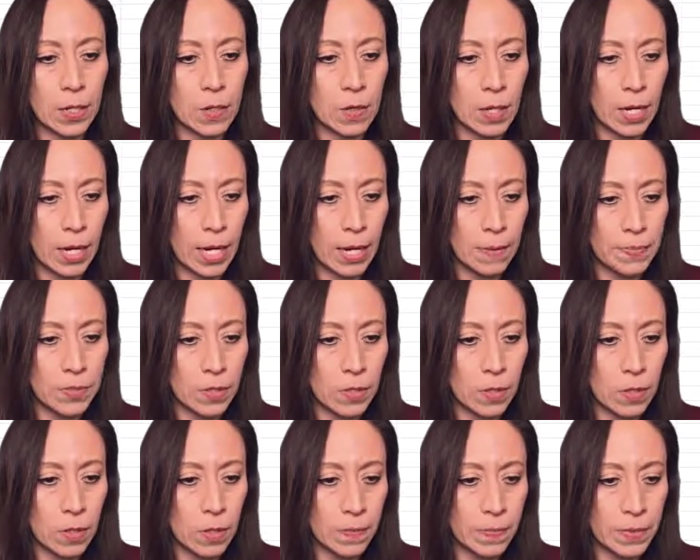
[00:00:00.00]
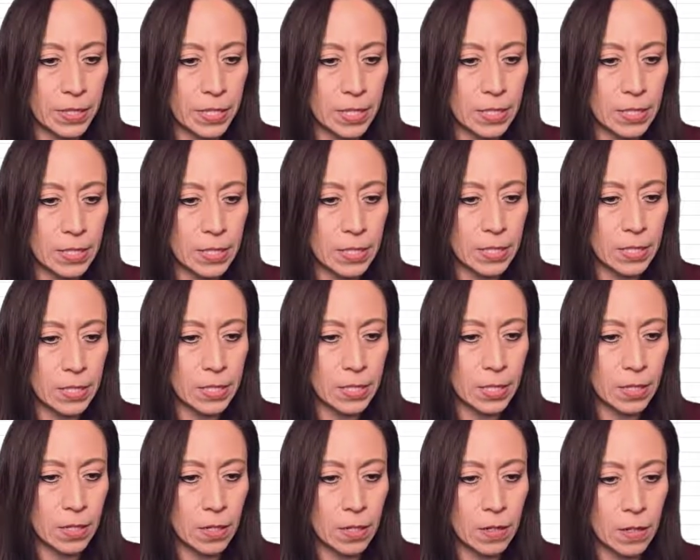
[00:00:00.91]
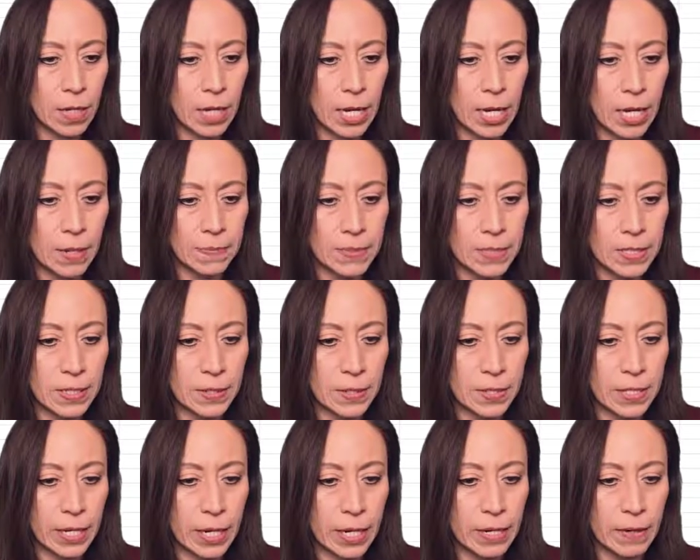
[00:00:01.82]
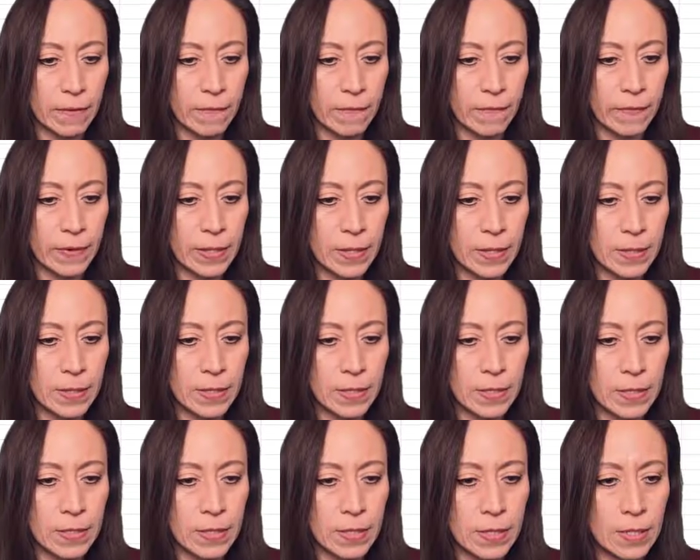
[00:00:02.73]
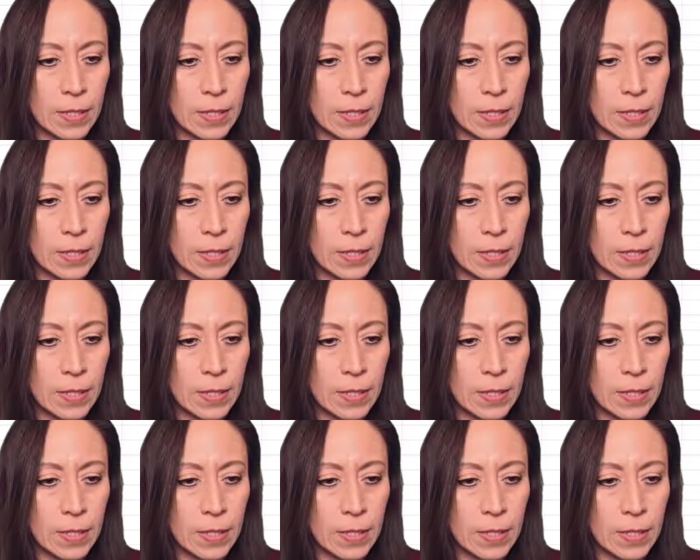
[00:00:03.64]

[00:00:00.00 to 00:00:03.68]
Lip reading: collapse all of this, collapse entire field.